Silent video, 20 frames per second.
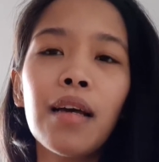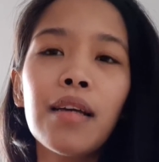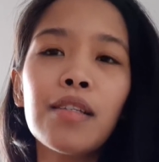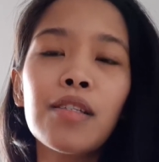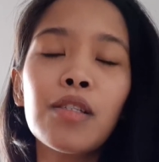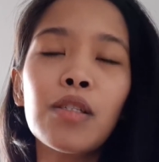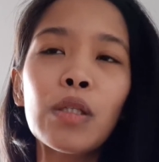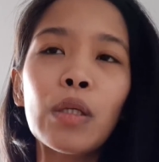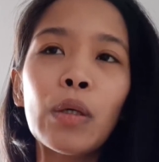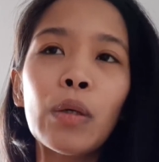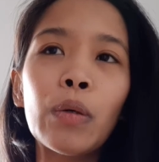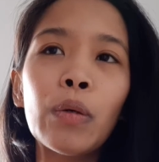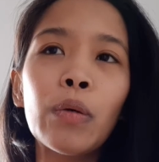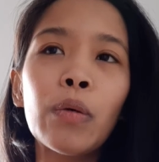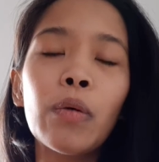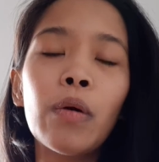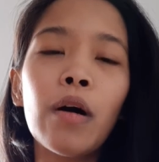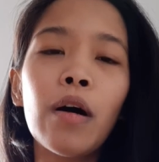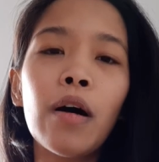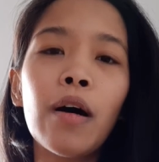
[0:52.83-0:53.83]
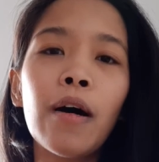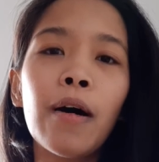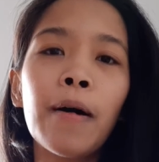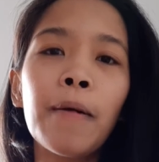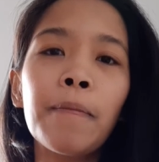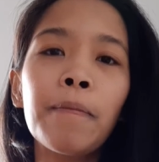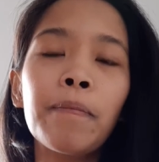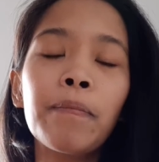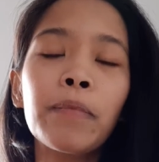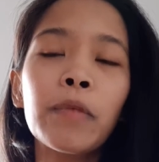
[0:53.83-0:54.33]
So
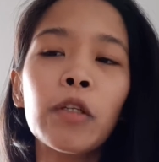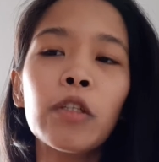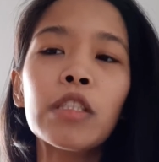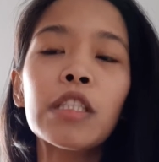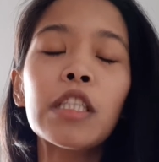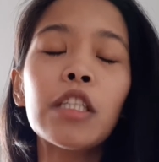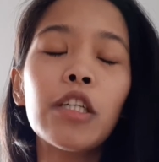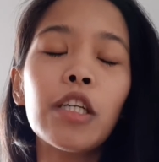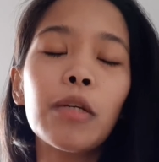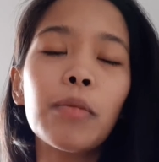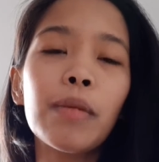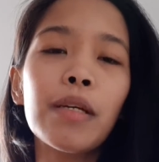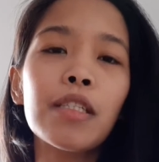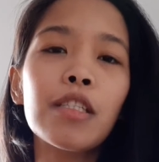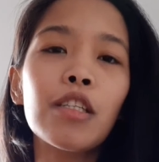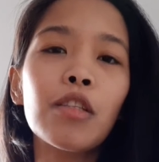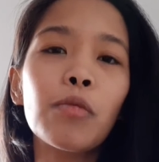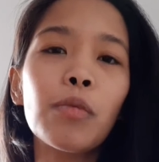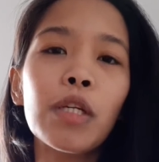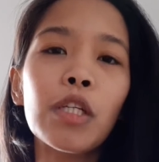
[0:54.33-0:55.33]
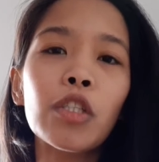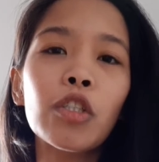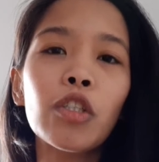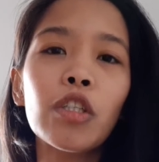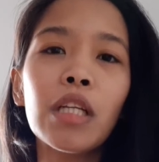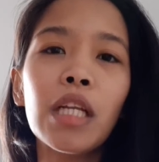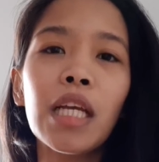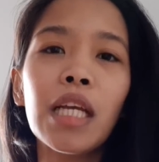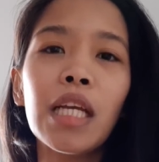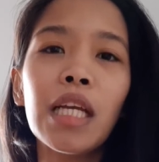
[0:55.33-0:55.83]
considering my
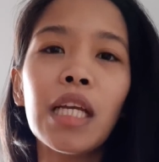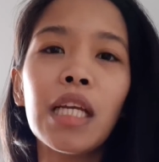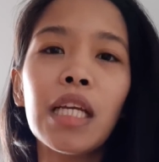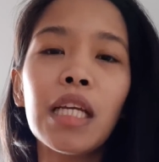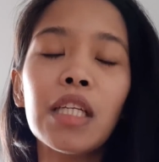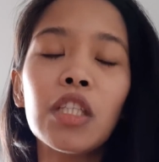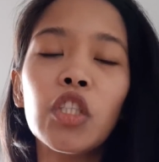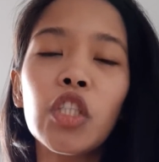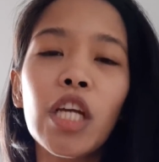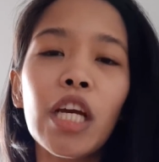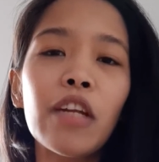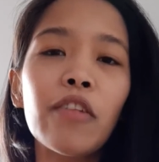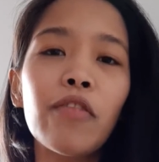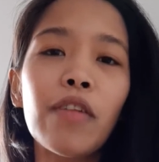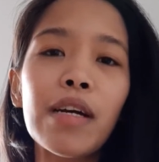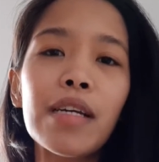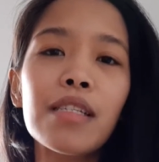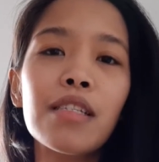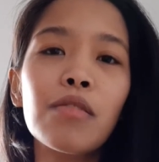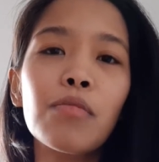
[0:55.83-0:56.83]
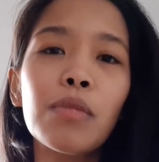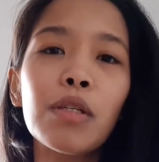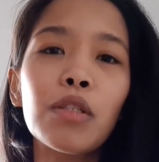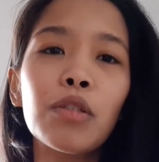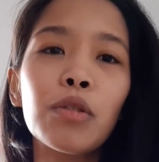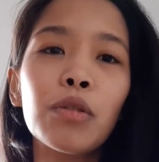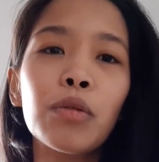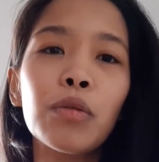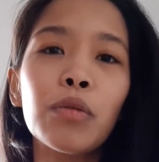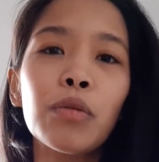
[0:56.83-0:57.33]
situation, she advised me
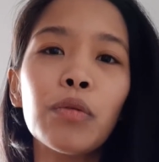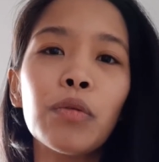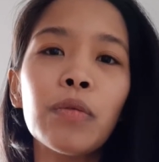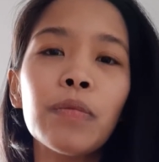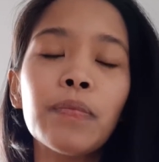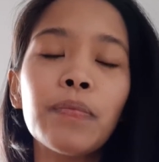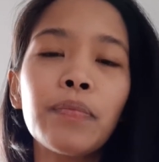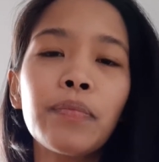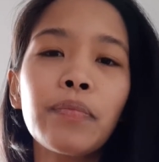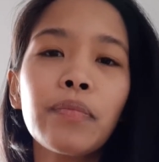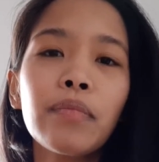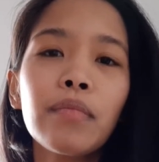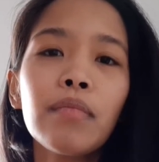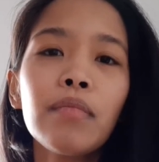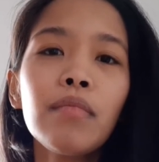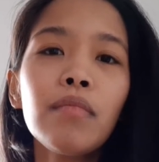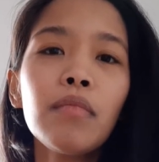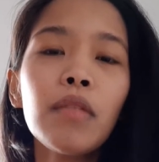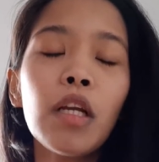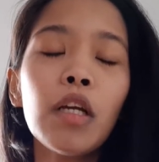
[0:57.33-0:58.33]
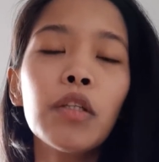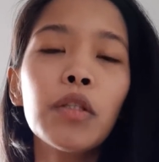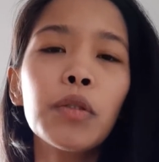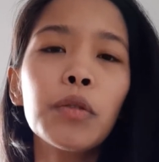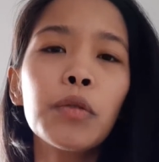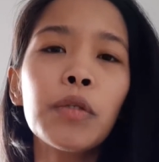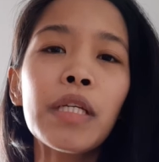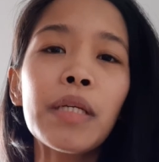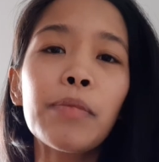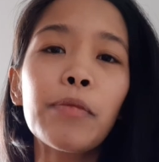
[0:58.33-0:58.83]
to
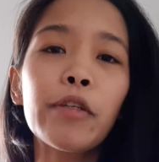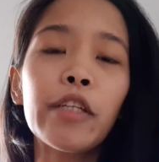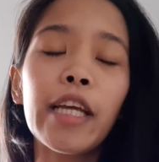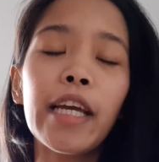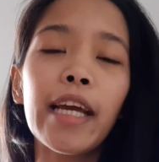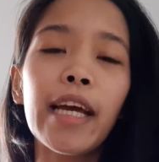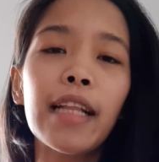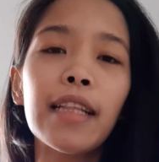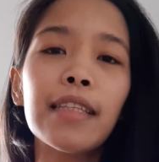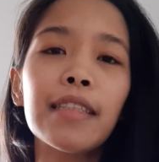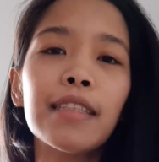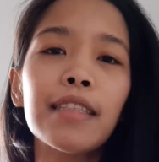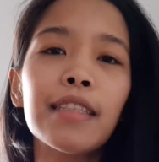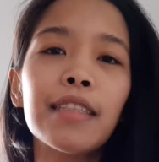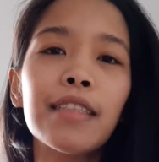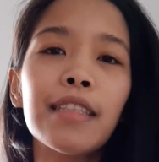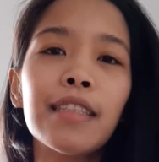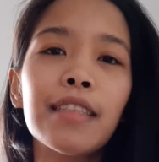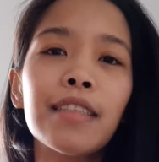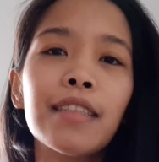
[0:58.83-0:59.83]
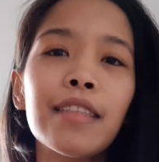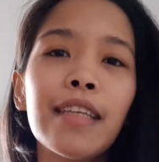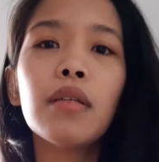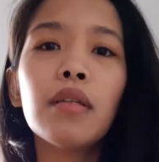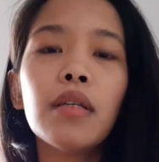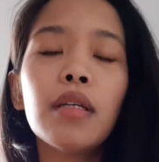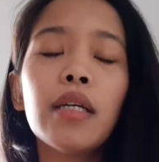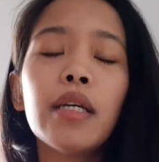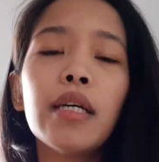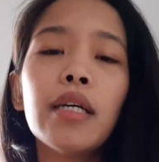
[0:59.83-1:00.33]
do hemodialysis
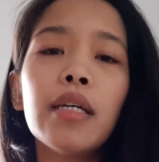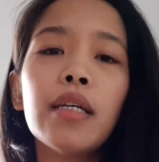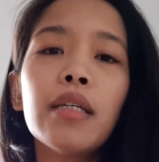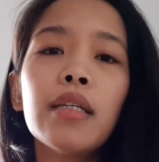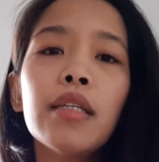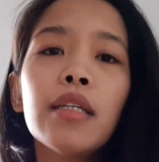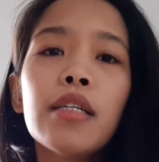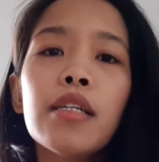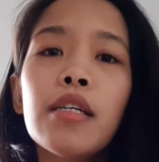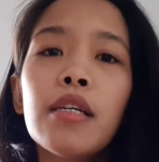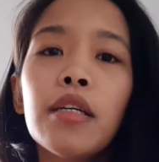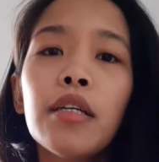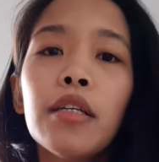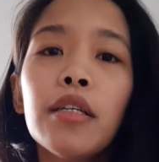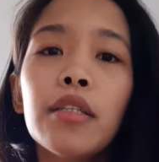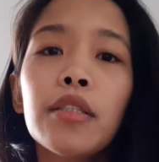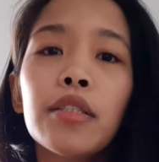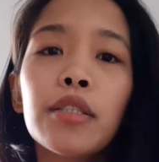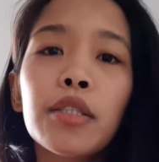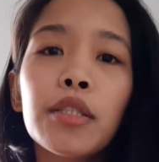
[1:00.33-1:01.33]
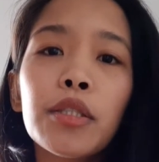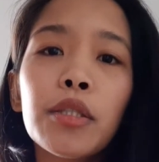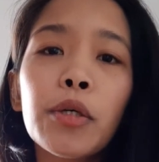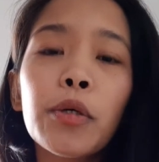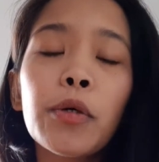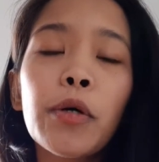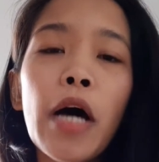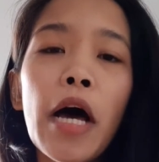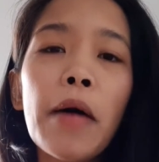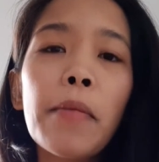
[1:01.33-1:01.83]
instead.
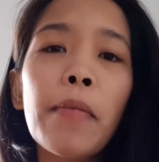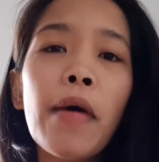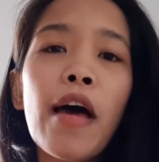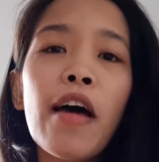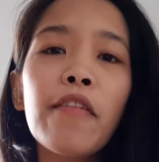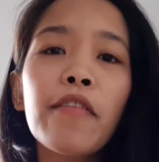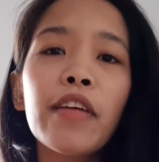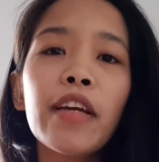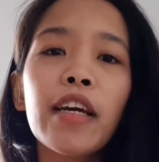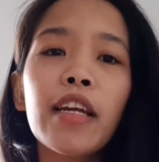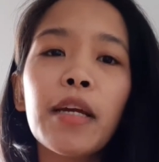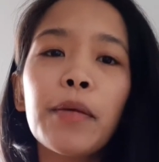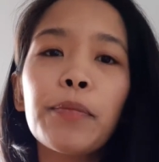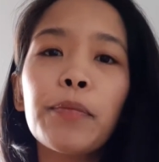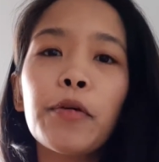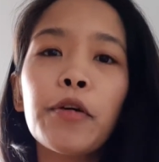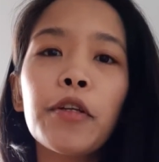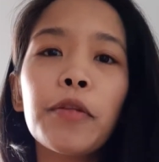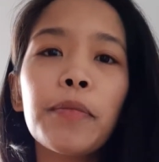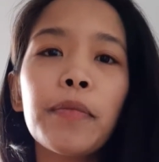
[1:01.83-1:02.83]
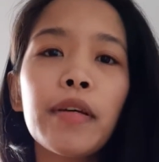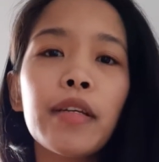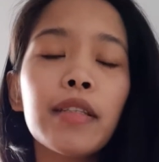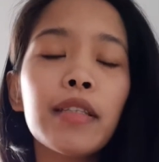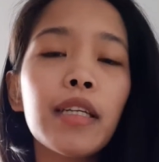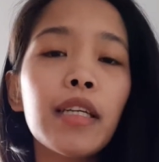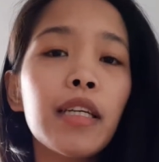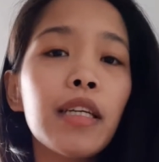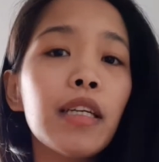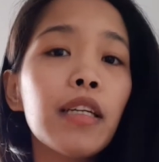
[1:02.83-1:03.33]
So I'm having an appointment
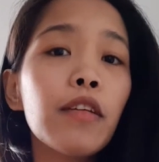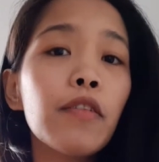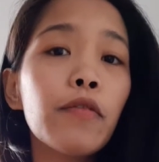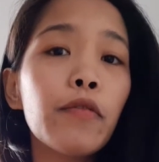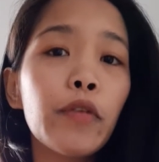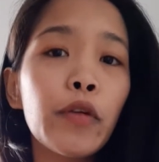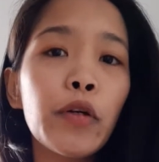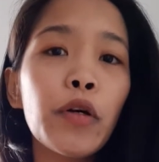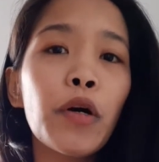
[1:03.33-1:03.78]
in few